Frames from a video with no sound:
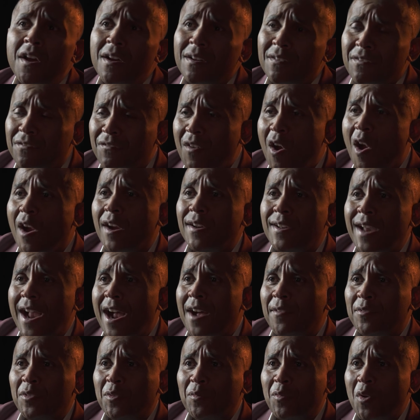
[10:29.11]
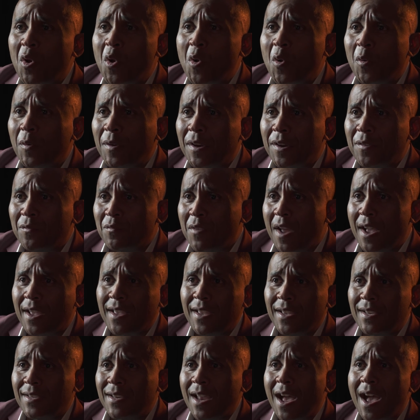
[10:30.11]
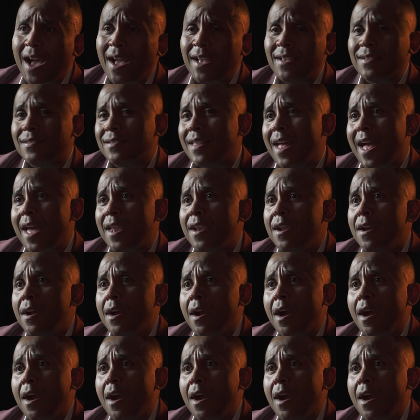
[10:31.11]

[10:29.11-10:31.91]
far down the road and recognize that